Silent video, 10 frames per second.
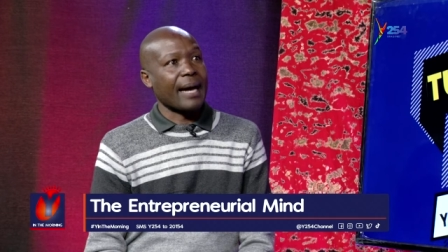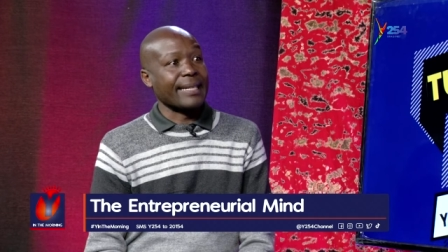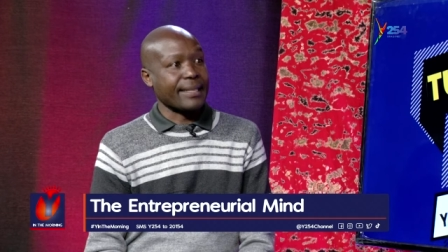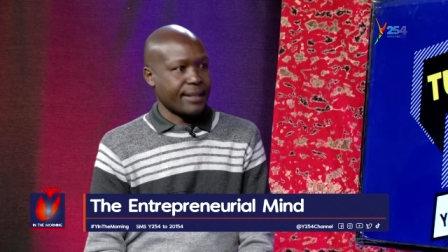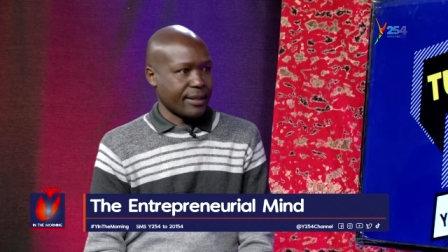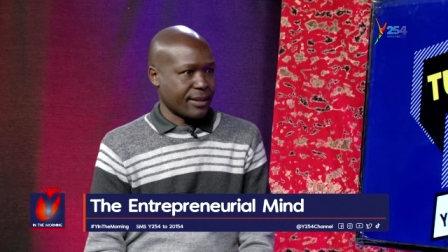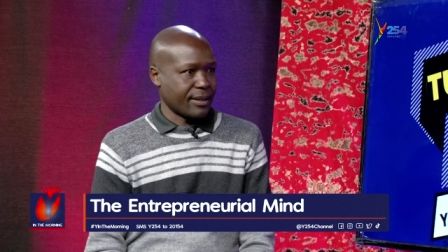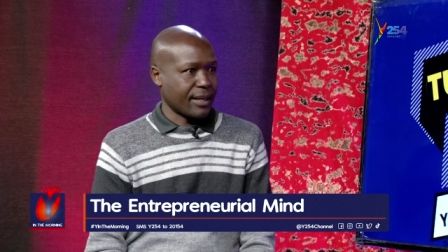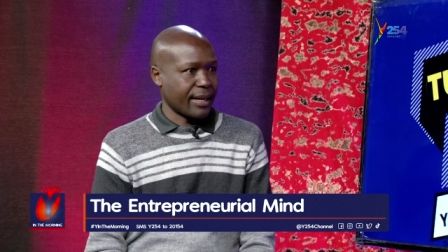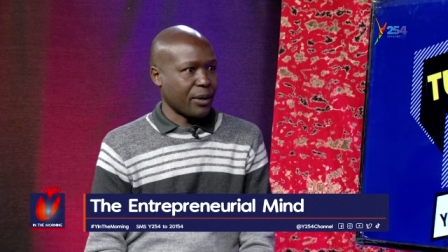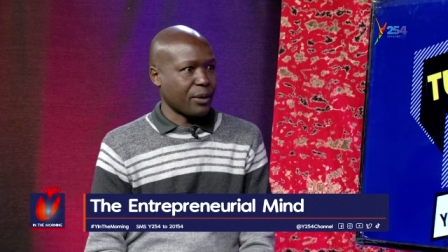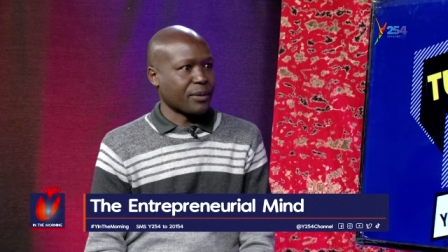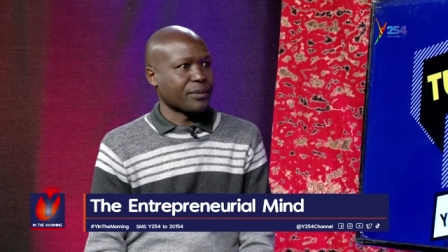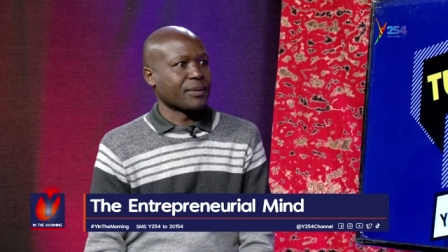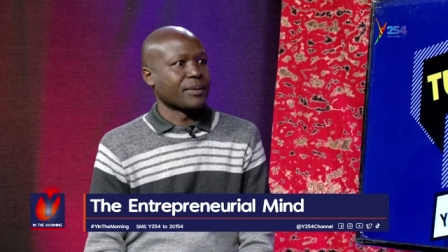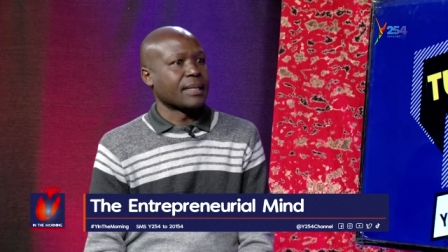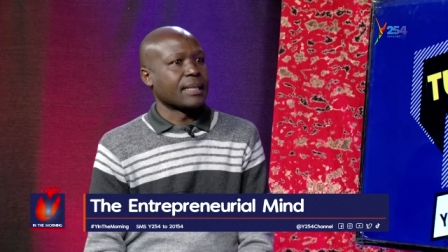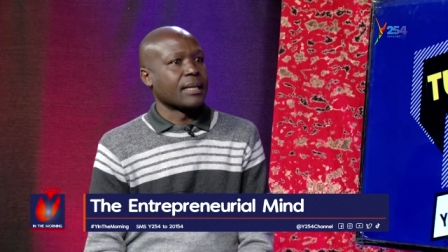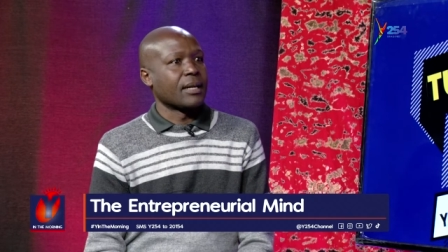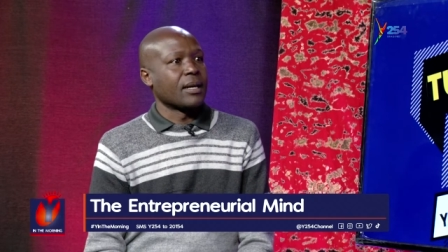a dentist that I know
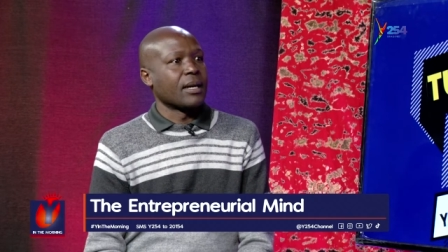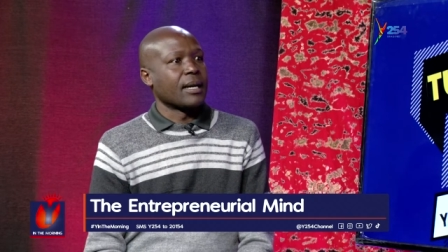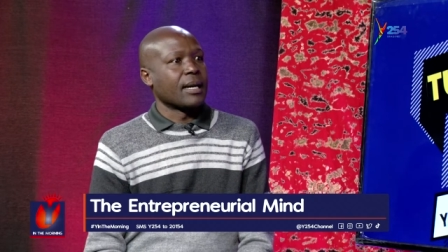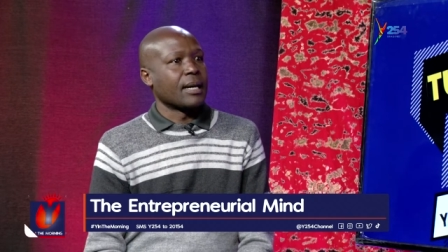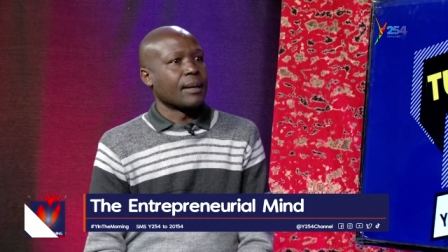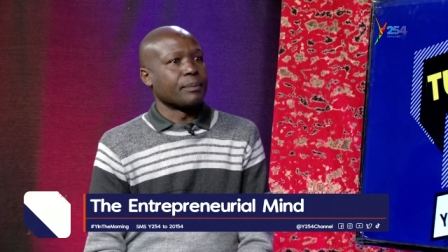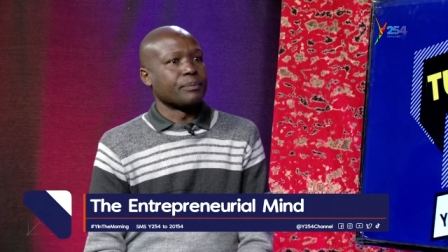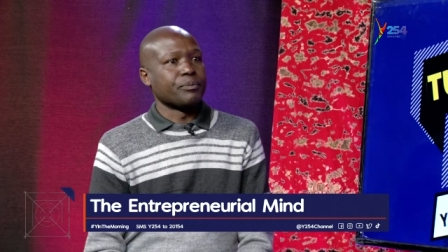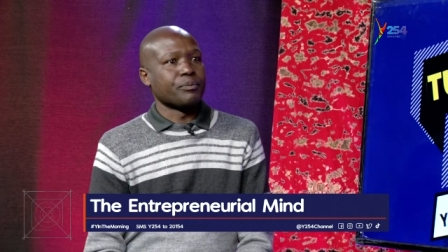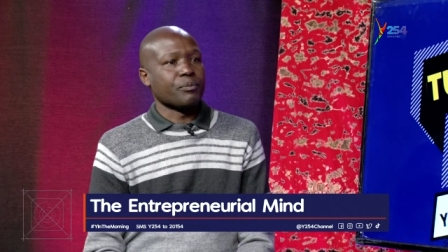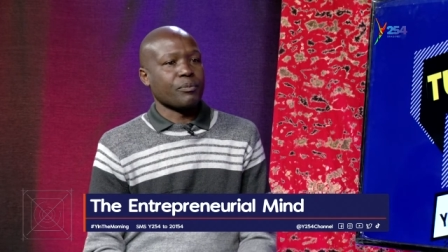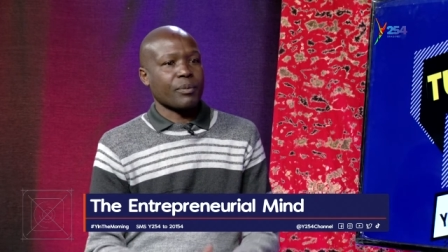of. Um,